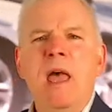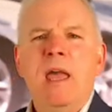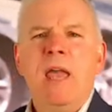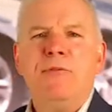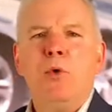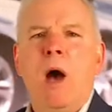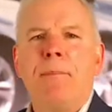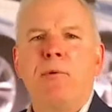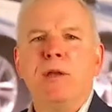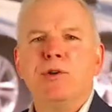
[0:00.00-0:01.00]
If you
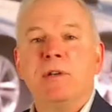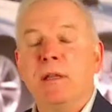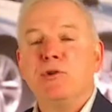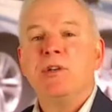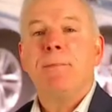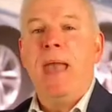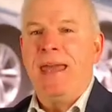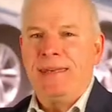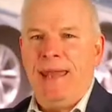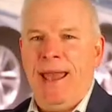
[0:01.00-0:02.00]
operate your dealership
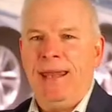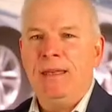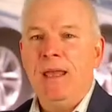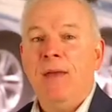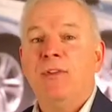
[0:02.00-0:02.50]
at night,